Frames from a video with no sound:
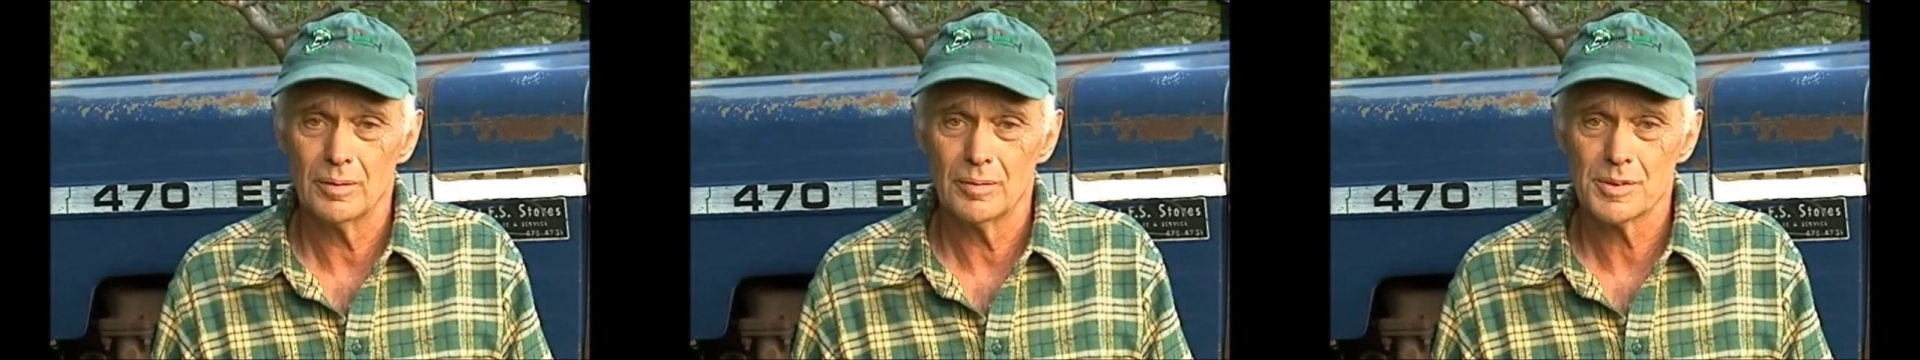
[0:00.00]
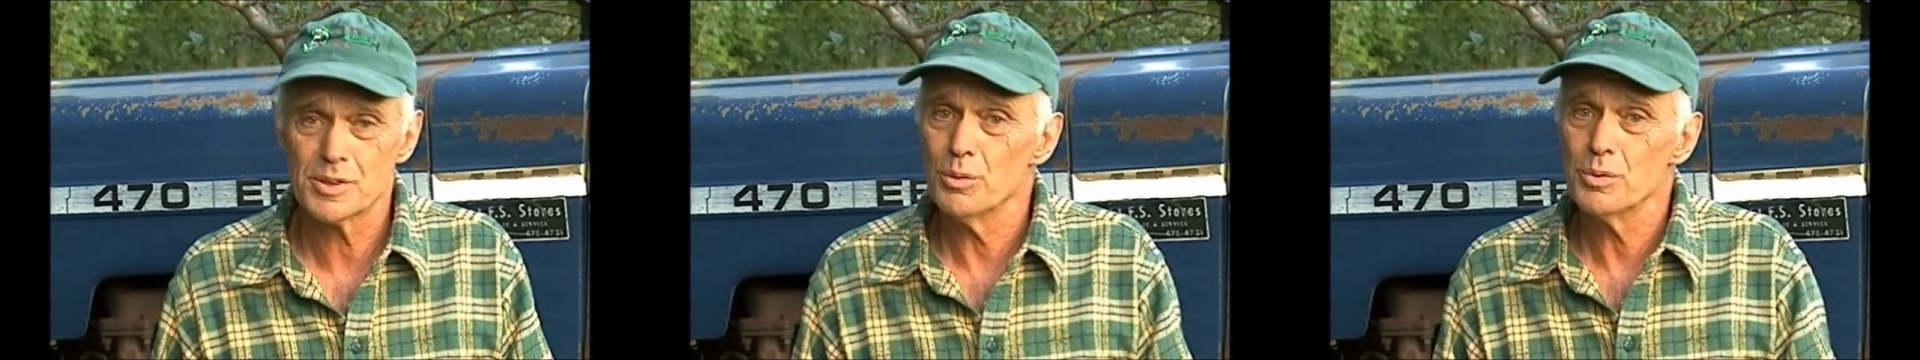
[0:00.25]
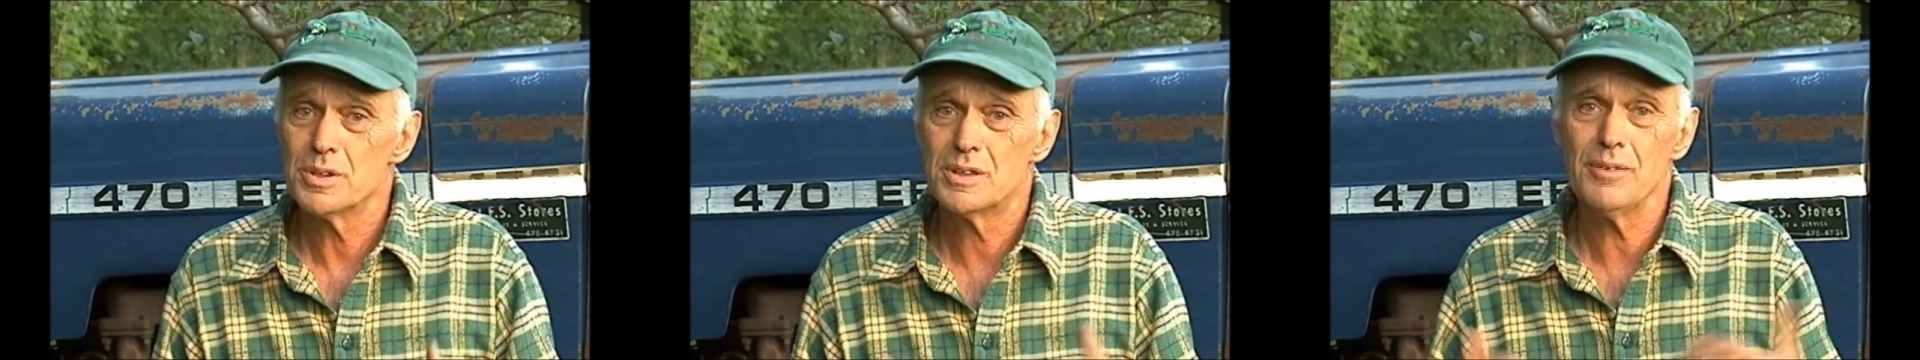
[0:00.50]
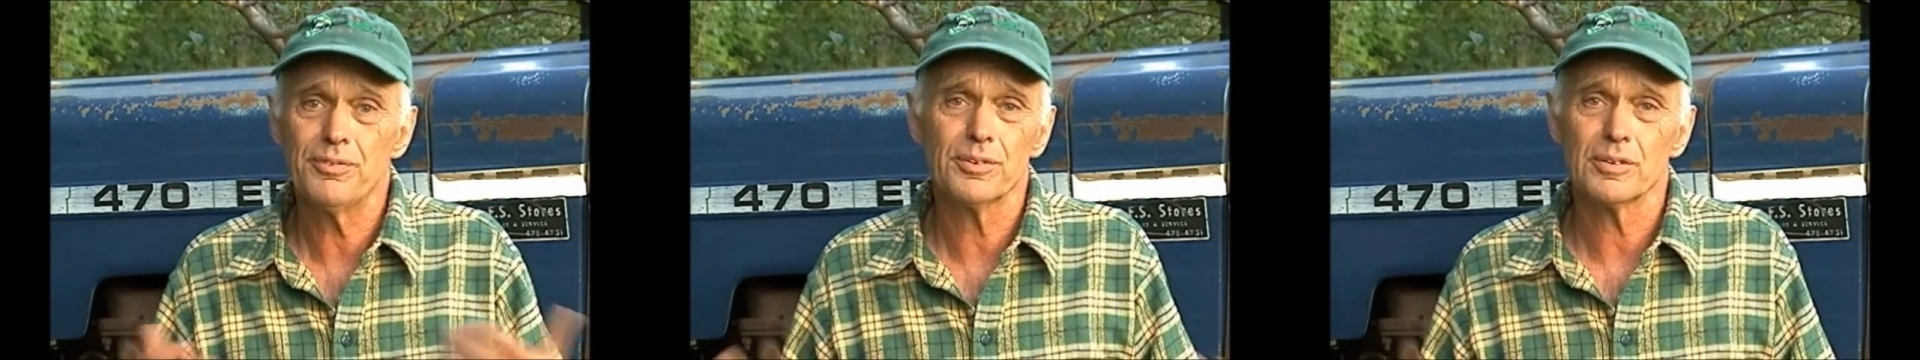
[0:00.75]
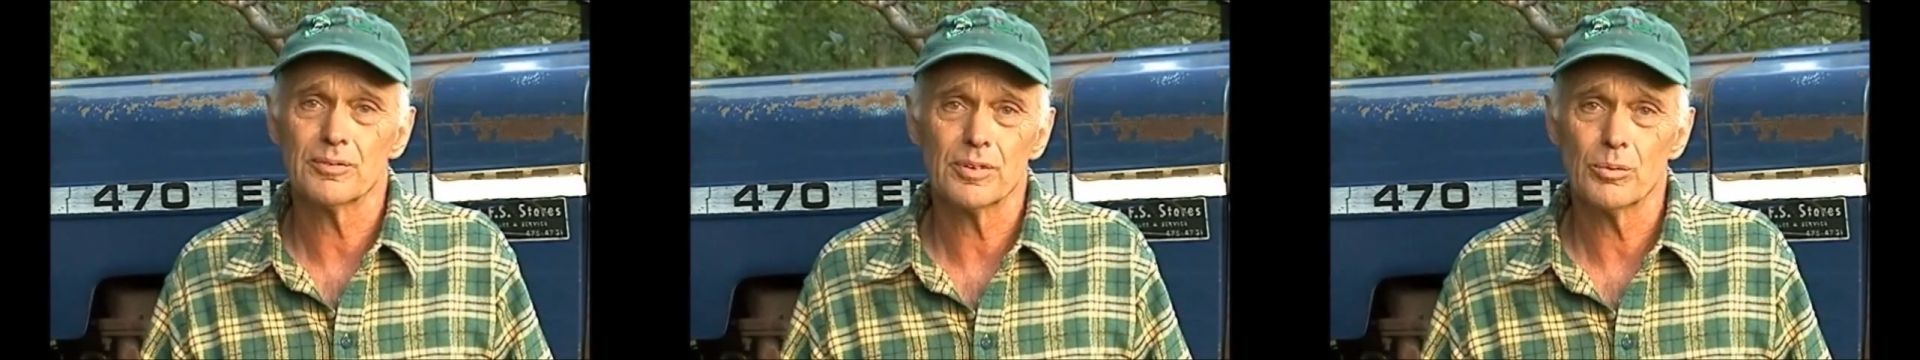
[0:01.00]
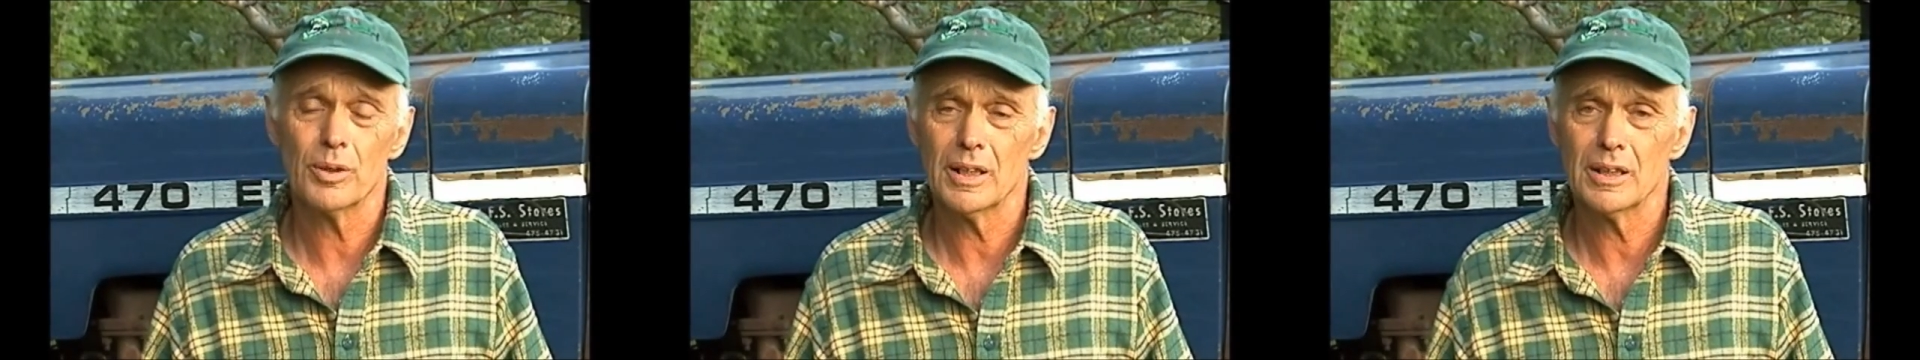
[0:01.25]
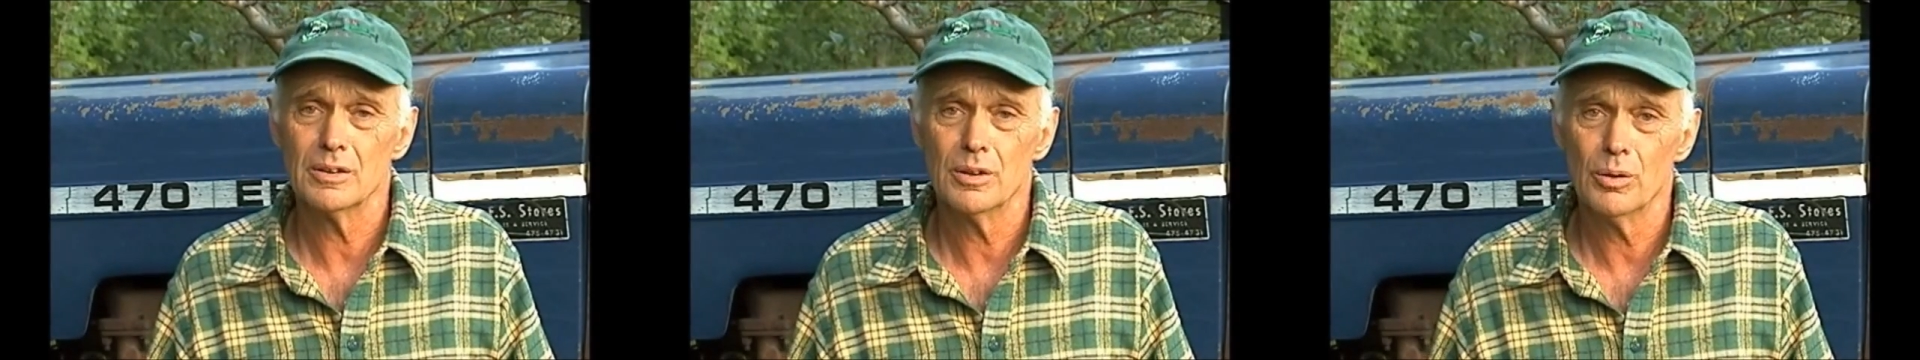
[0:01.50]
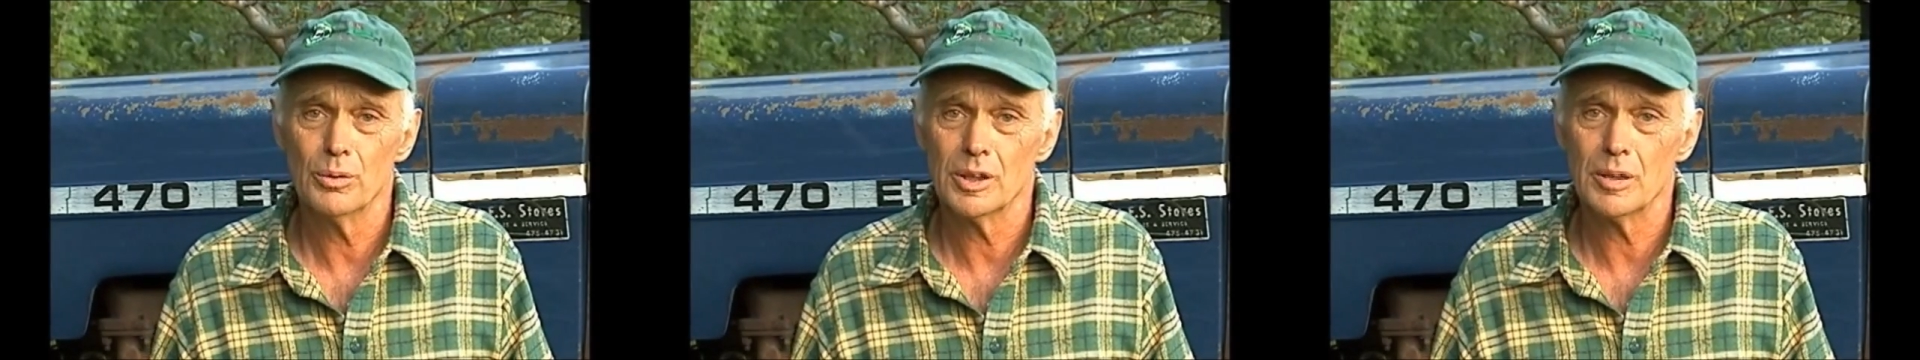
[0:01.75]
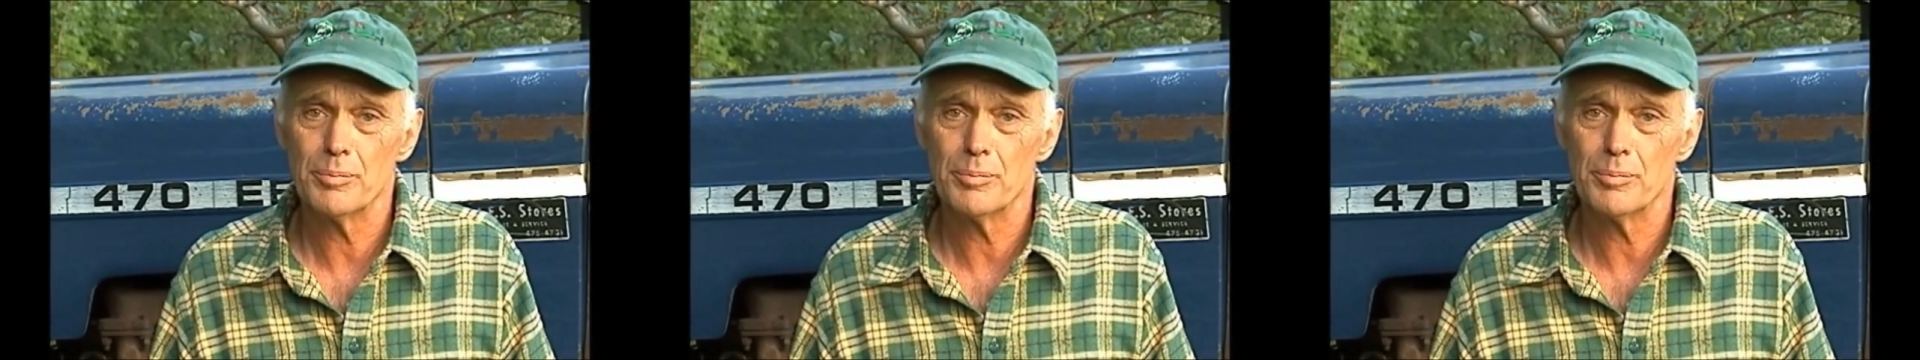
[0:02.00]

so different from what I'd known in the